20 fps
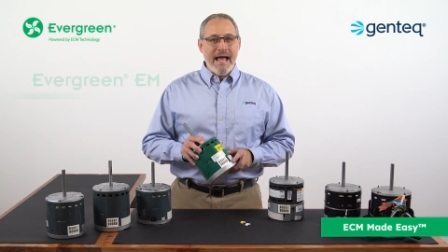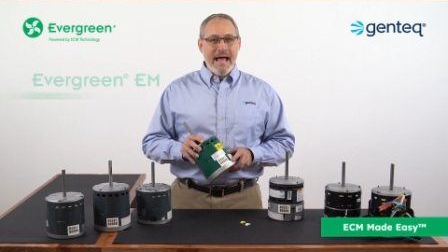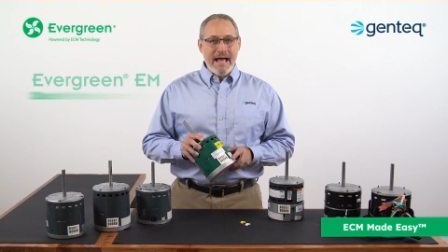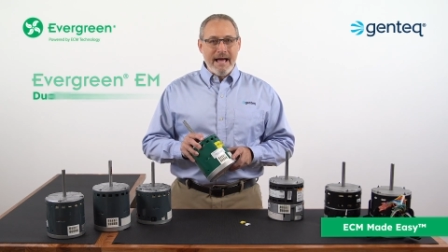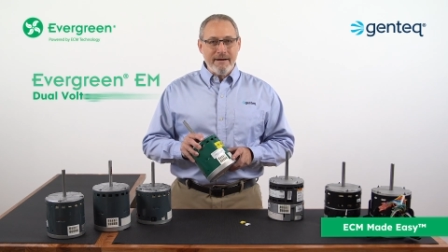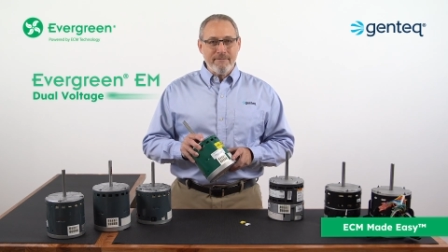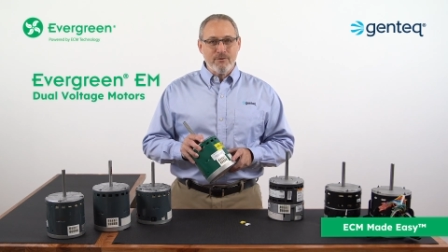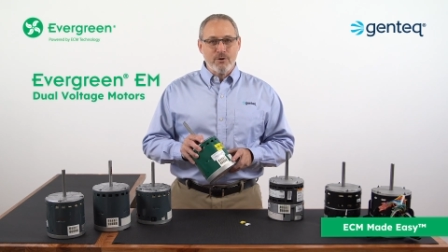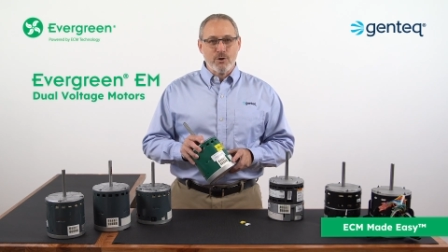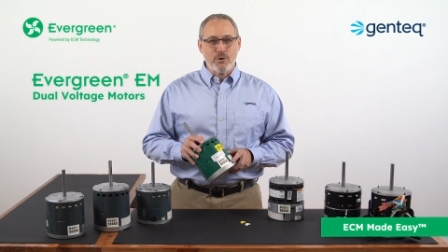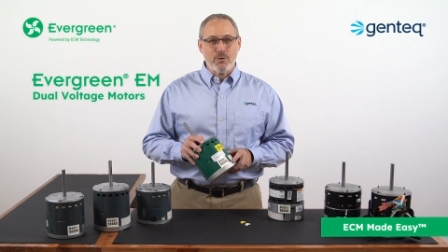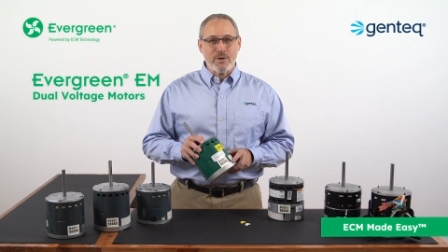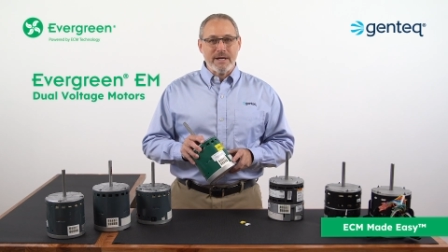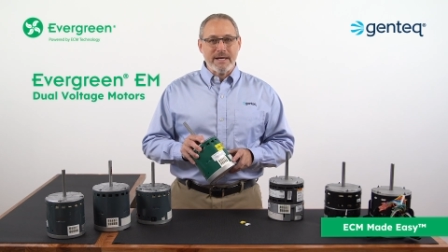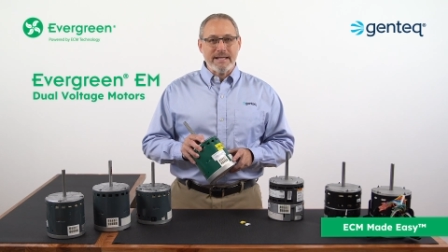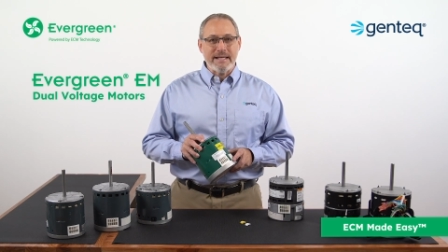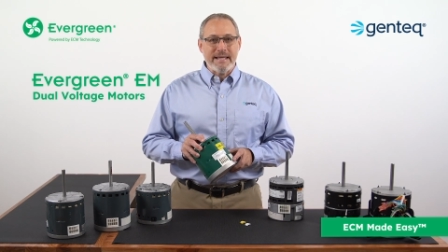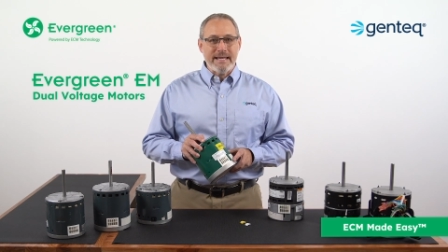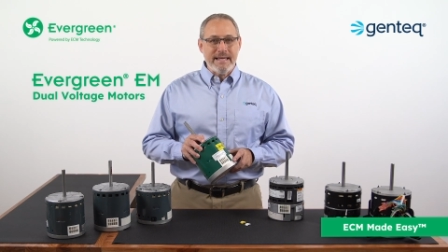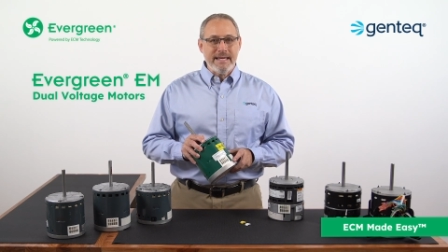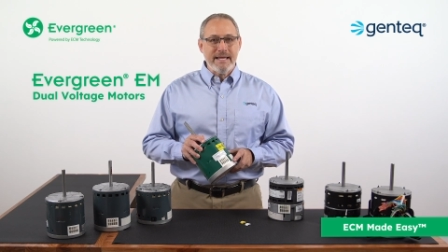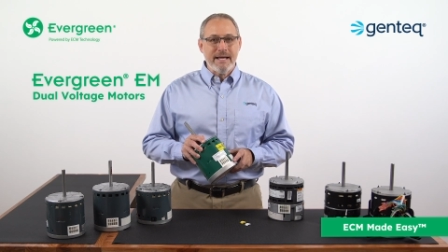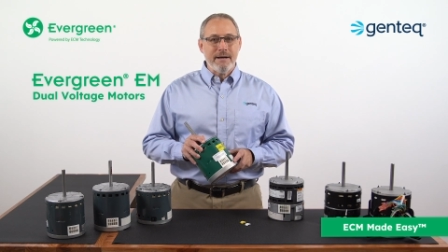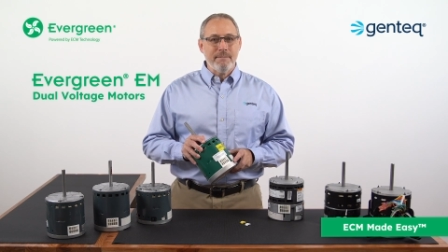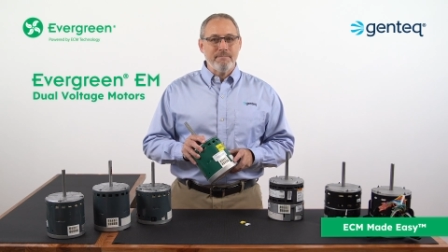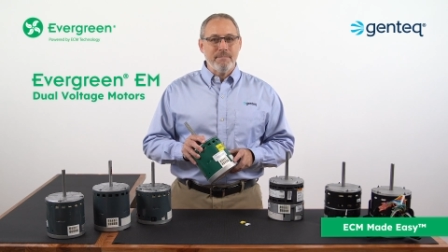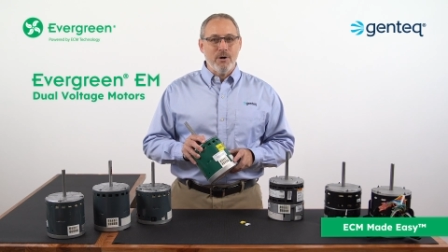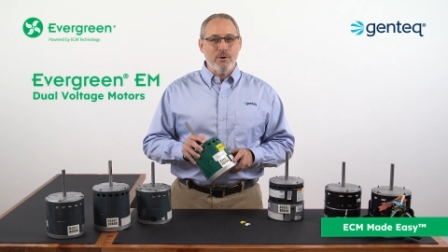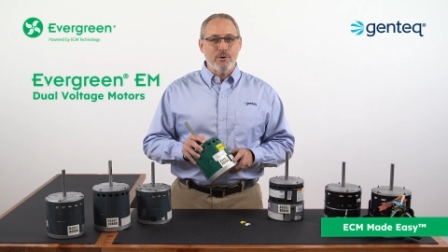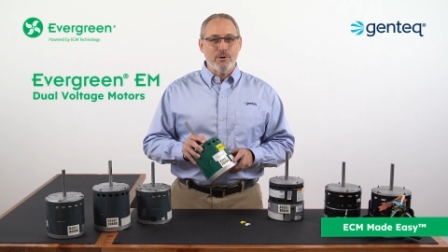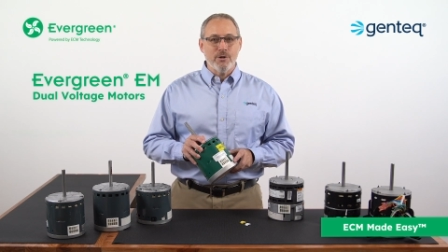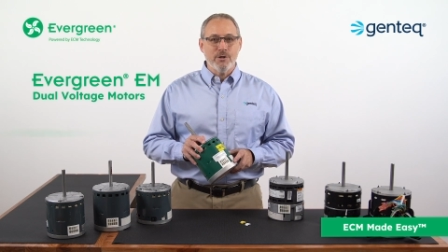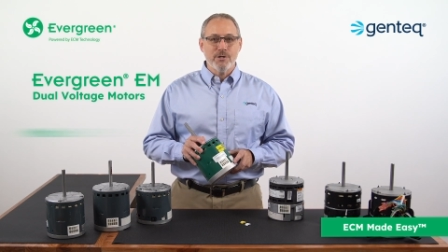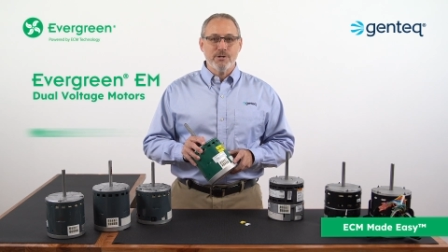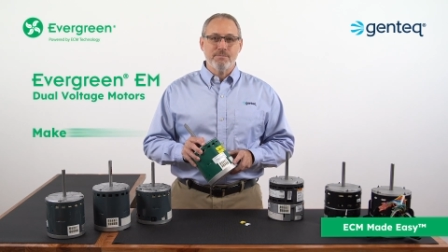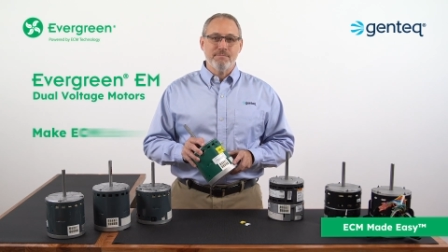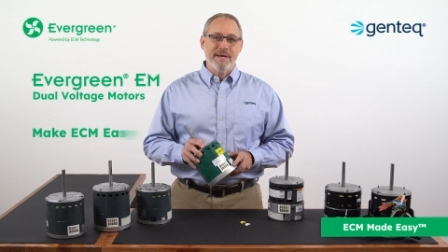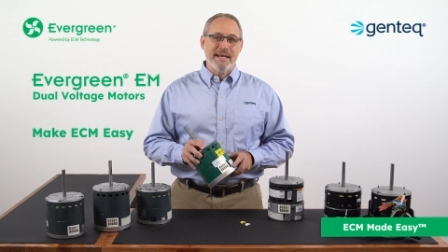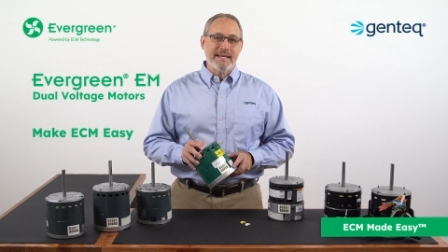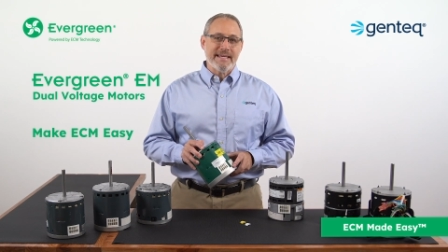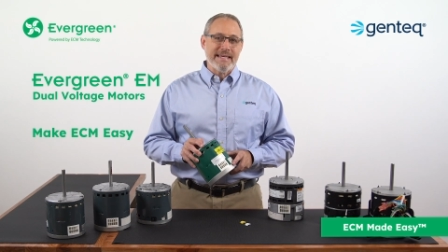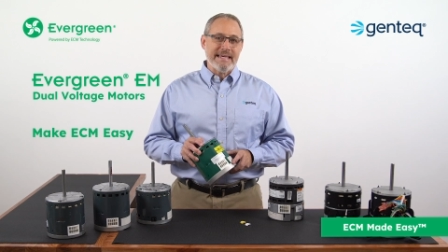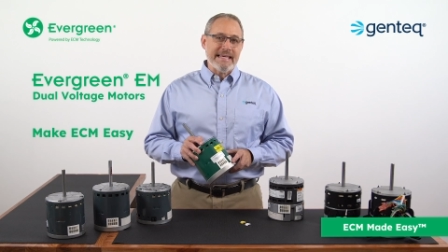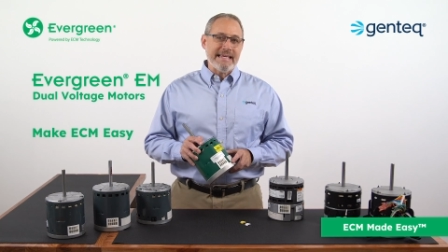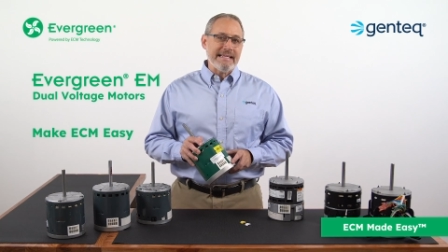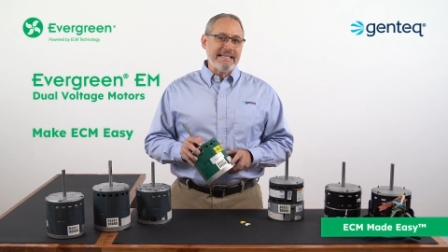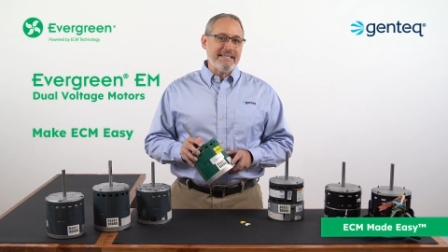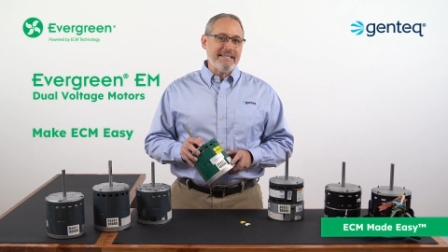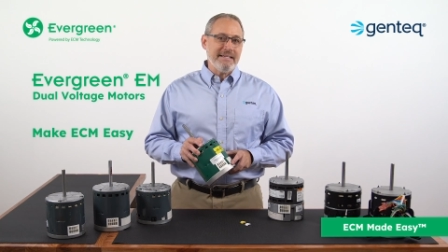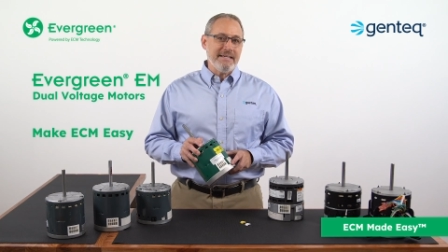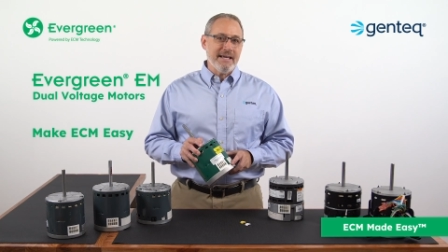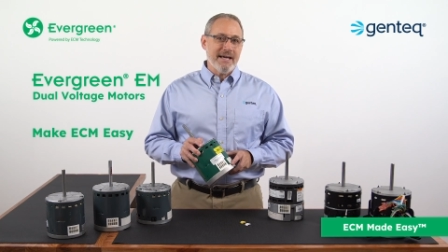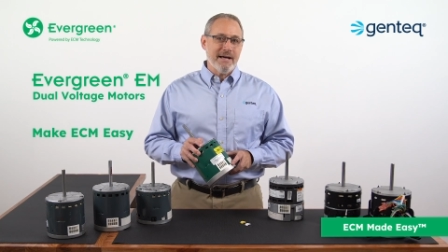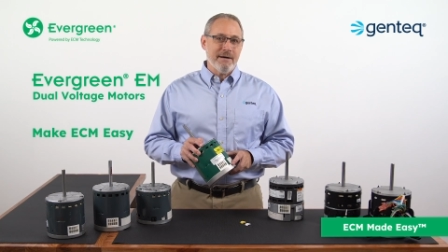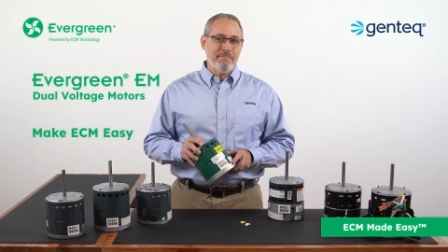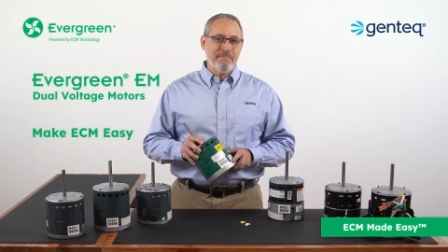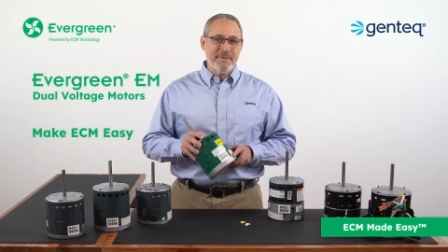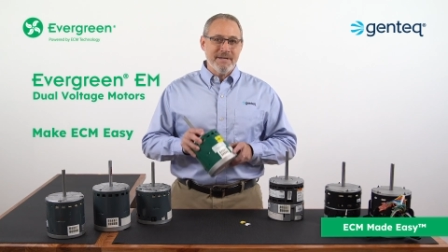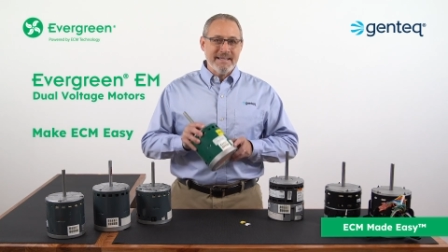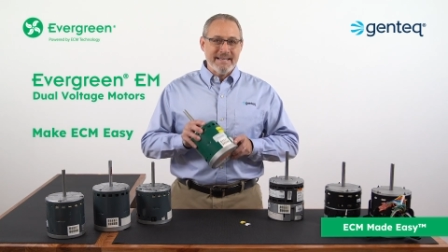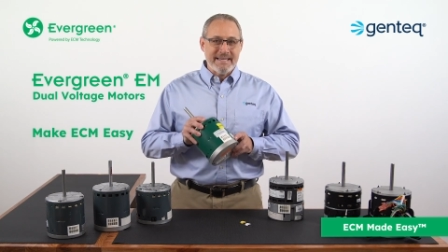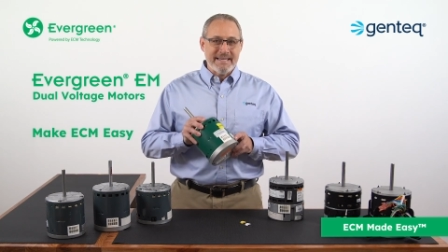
Evergreen EM motors make ECM